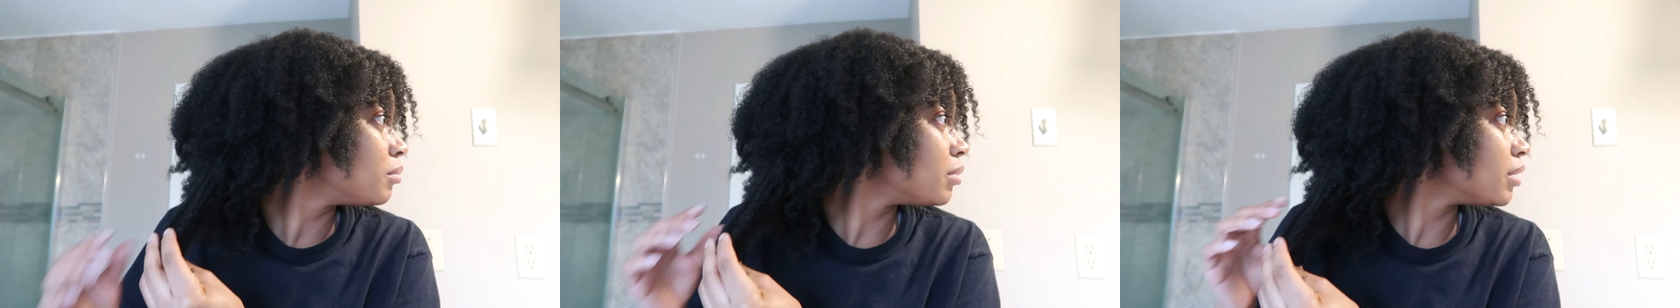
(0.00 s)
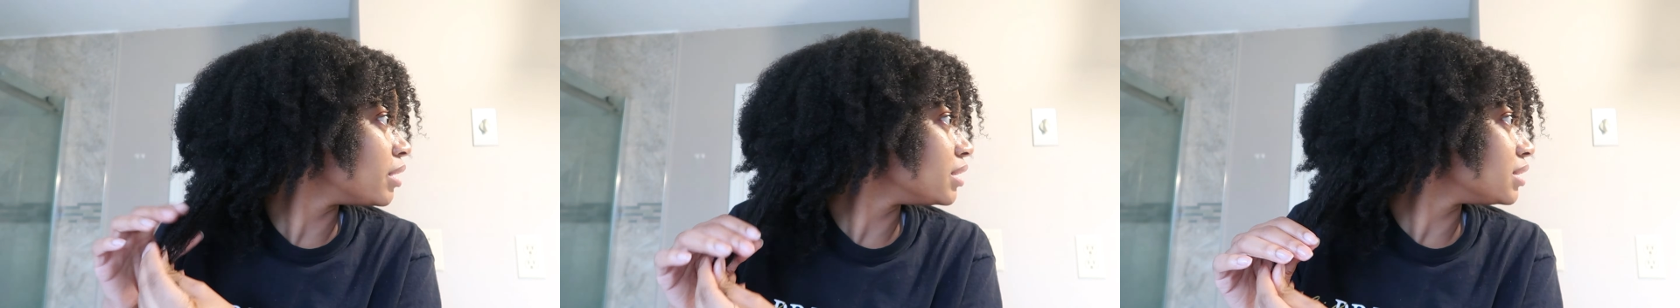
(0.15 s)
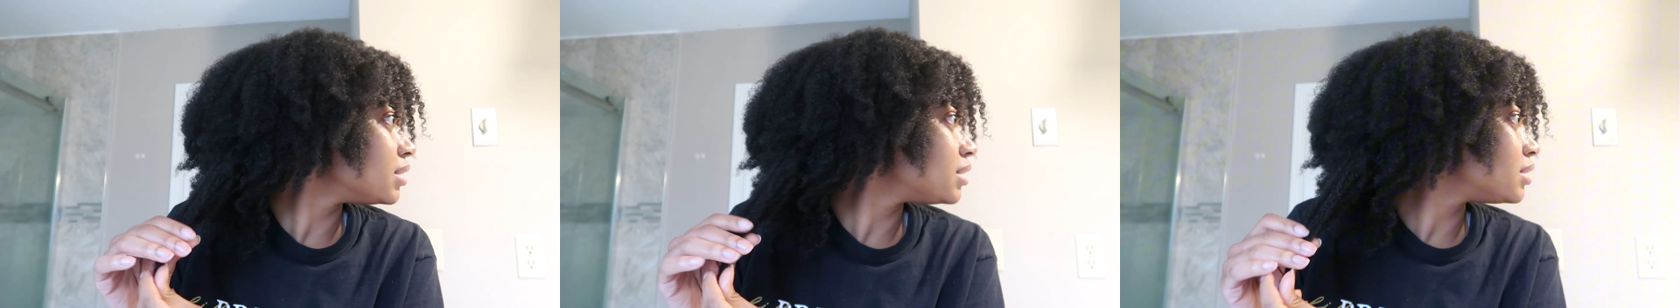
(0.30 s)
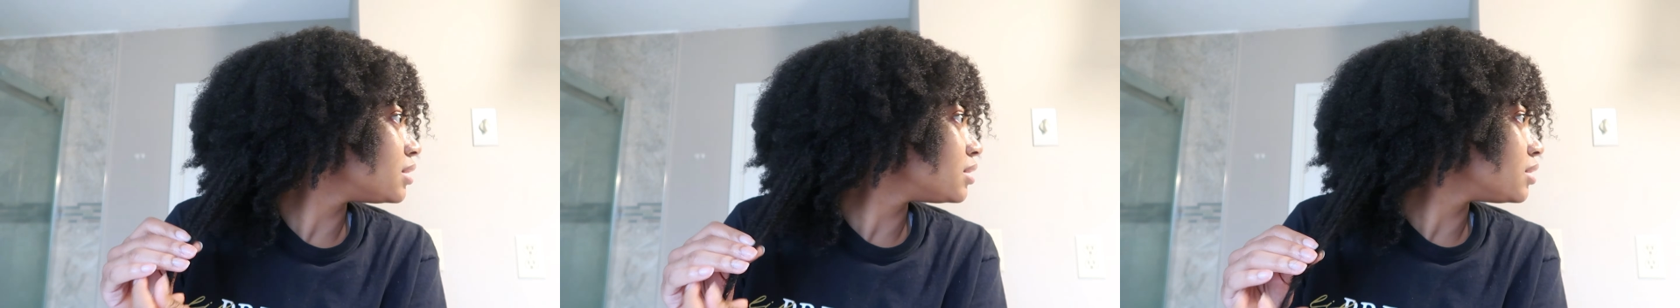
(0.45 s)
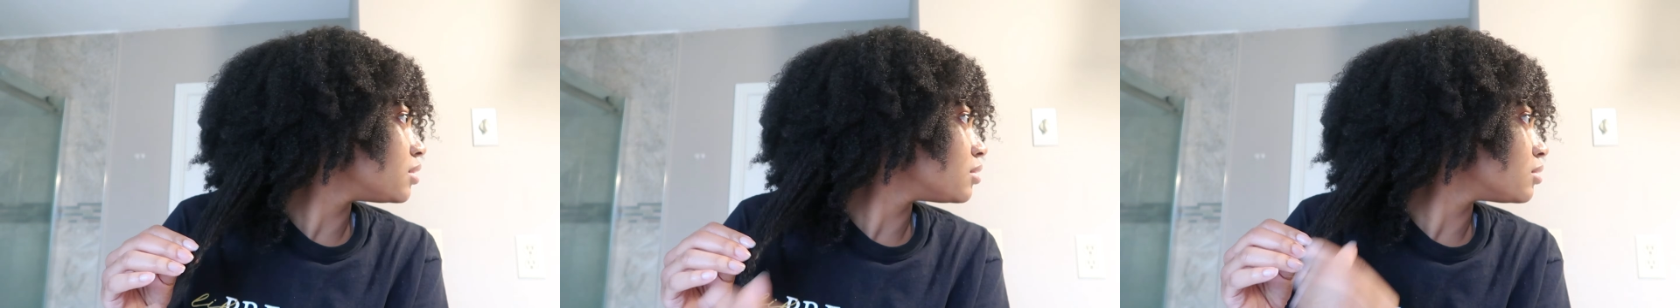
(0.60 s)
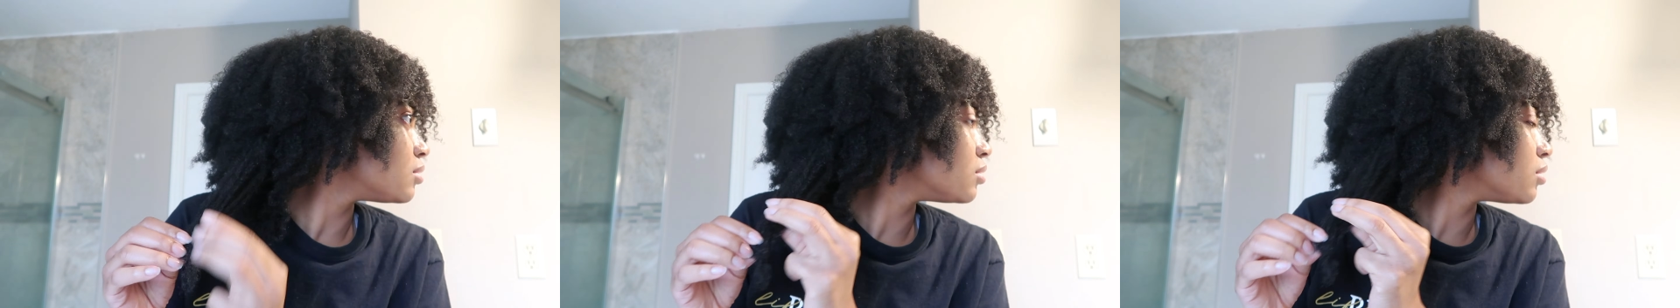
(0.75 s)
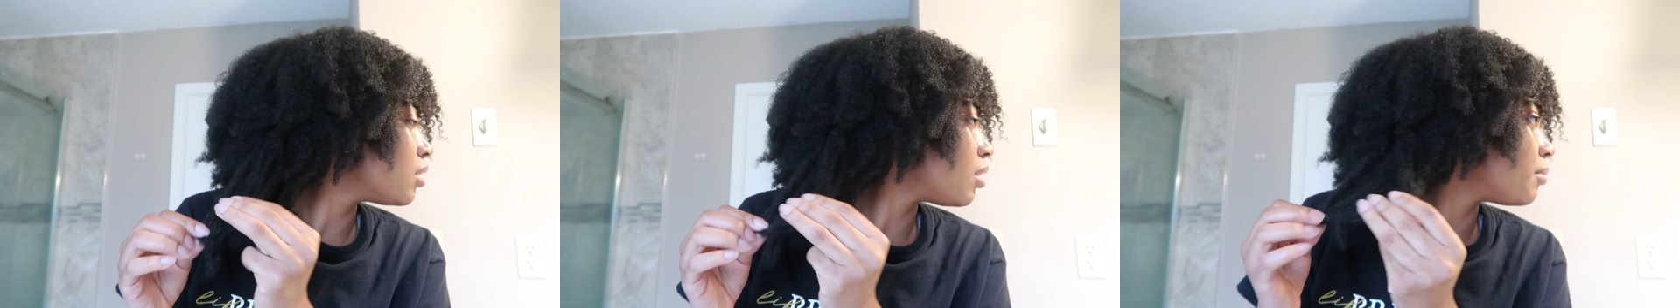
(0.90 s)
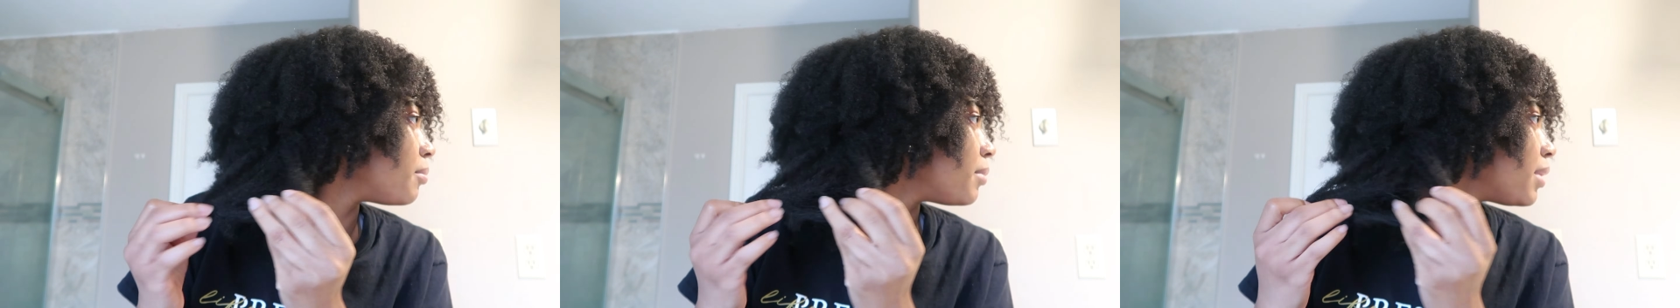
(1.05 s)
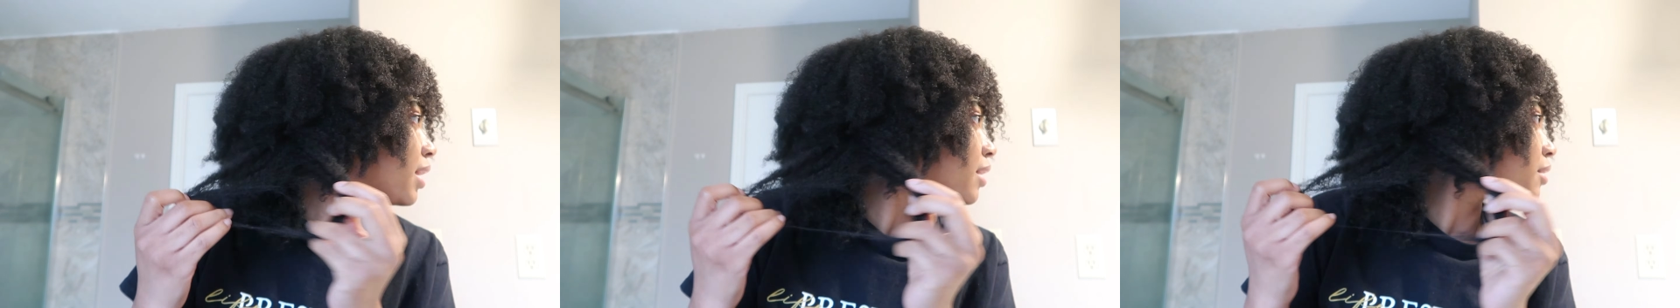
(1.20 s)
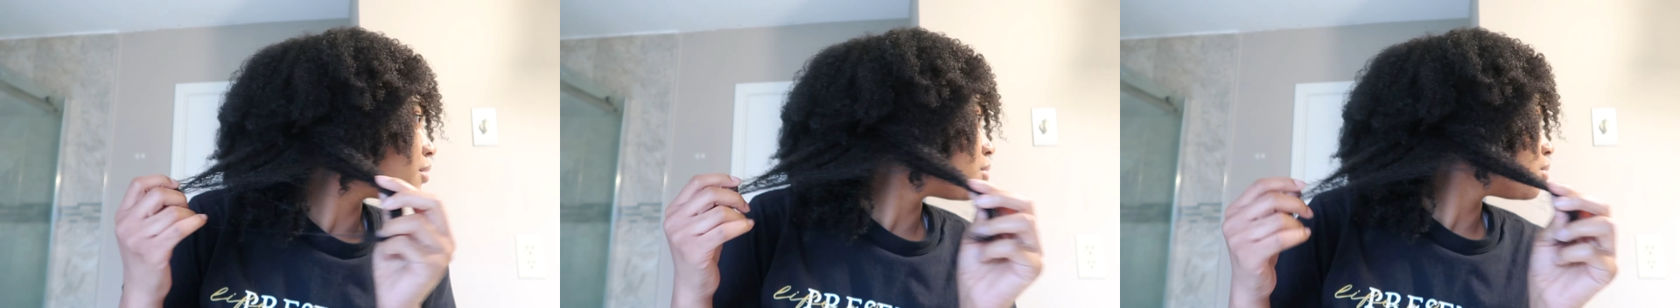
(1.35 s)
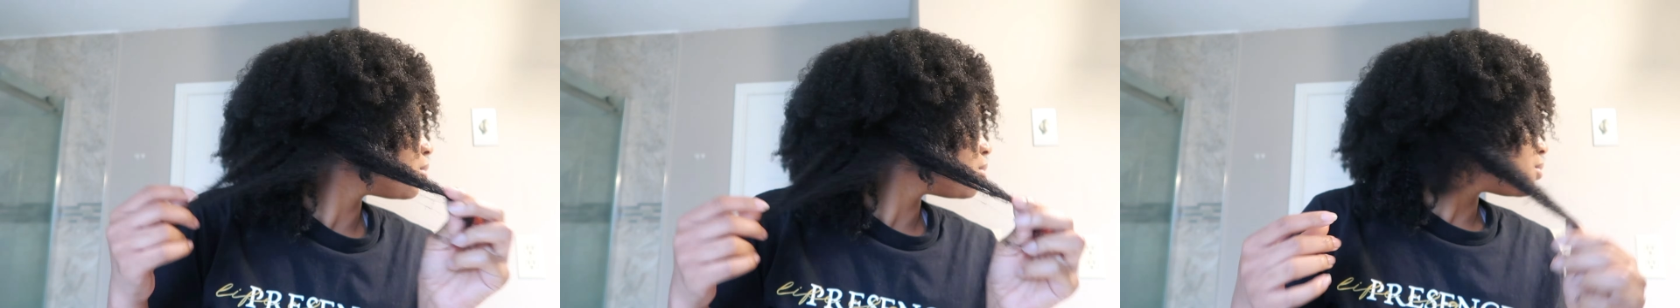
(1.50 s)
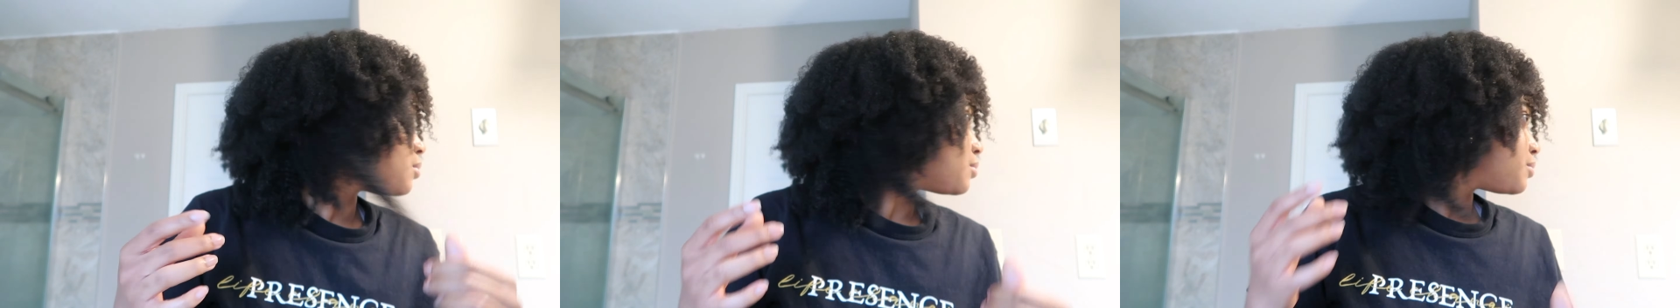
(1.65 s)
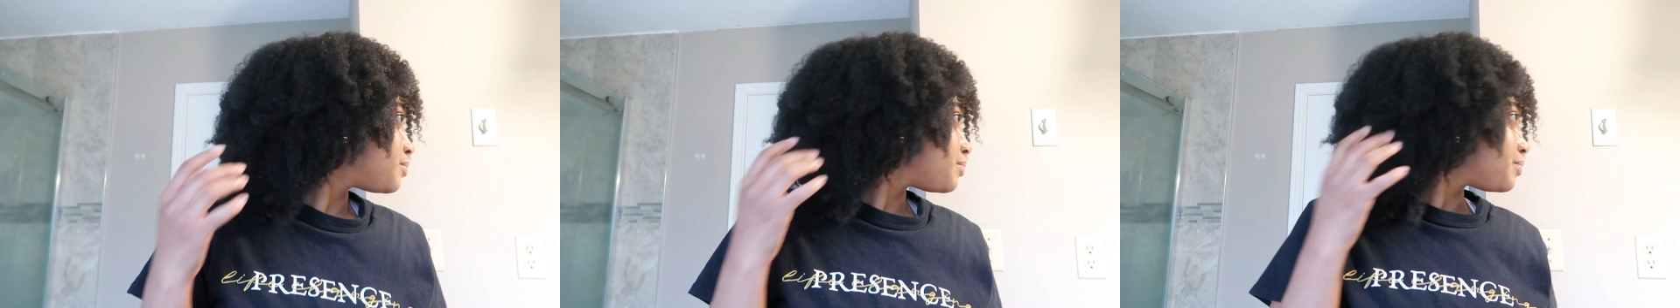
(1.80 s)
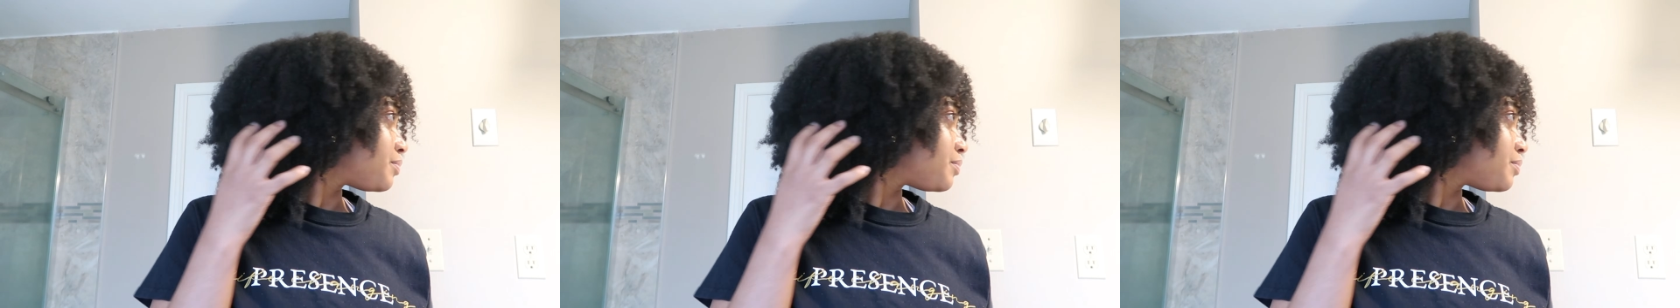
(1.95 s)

but it's still not bad though.